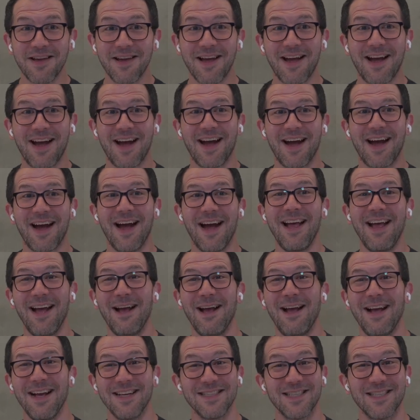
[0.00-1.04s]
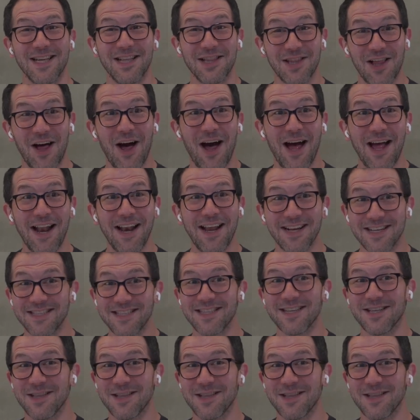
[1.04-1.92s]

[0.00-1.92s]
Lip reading: It's a lot. It's a